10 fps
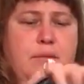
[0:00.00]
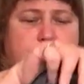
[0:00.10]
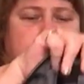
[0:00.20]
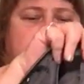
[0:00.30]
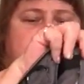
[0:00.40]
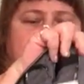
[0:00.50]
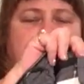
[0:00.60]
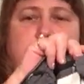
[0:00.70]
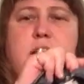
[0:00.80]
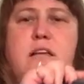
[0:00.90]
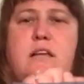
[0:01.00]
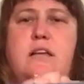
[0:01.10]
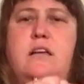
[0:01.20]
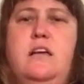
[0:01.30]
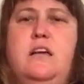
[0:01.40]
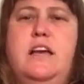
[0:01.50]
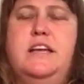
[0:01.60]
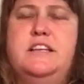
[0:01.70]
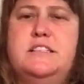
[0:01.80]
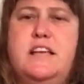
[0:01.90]
of the bag,
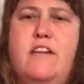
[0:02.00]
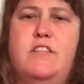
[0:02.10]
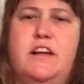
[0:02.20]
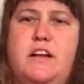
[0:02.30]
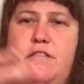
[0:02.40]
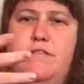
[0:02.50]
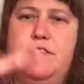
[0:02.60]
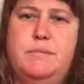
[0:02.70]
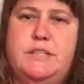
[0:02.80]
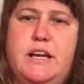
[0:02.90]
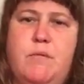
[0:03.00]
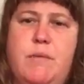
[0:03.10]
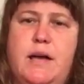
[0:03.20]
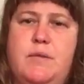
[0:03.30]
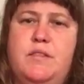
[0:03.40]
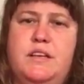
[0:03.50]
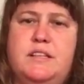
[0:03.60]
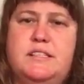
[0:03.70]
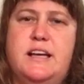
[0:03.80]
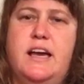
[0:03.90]
it does have like a flip down bottom on the
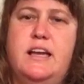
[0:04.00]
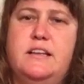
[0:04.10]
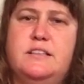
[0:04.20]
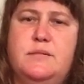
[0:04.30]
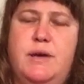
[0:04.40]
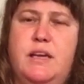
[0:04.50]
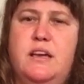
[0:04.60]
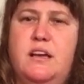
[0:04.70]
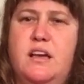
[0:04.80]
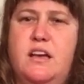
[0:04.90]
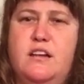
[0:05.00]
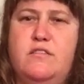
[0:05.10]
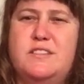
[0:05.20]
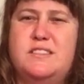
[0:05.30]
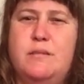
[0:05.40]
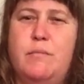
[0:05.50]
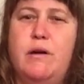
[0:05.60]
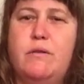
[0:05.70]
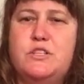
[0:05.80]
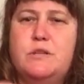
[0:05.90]
inside to make it kind of a
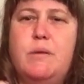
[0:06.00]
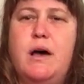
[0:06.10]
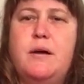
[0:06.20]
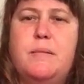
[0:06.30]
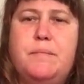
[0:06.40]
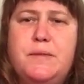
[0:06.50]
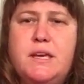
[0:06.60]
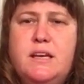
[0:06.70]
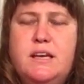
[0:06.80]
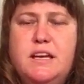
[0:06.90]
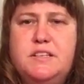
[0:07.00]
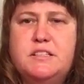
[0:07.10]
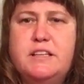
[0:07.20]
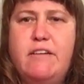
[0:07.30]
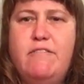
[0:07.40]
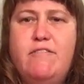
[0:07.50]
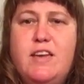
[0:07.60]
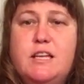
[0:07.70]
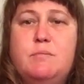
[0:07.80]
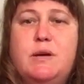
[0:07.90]
semi-rigid bottom. It does have
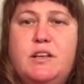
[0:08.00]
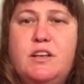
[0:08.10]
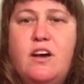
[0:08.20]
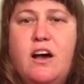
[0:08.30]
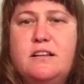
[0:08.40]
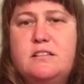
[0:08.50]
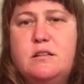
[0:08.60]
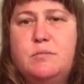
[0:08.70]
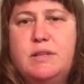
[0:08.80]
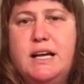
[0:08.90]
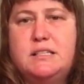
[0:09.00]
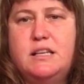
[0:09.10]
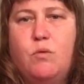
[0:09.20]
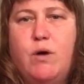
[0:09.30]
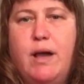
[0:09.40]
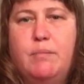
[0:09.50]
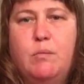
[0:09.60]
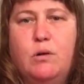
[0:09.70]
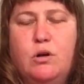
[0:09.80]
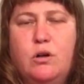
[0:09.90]
feet, but not the plastic
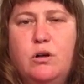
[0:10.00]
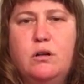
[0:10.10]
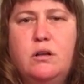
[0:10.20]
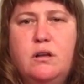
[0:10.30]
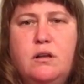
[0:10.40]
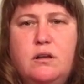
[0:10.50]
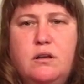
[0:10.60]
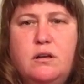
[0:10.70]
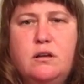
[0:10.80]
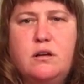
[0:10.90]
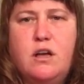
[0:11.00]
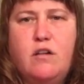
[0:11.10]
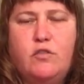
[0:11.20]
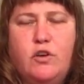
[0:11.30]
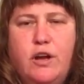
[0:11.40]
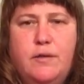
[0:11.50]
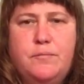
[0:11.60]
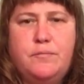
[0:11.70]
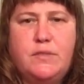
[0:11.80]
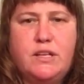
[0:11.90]
wipeable
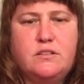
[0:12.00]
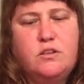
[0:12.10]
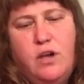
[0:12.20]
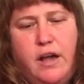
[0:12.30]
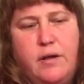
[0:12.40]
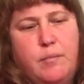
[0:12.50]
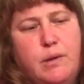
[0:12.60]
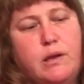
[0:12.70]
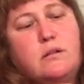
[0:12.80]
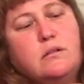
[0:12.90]
covering. That's okay, but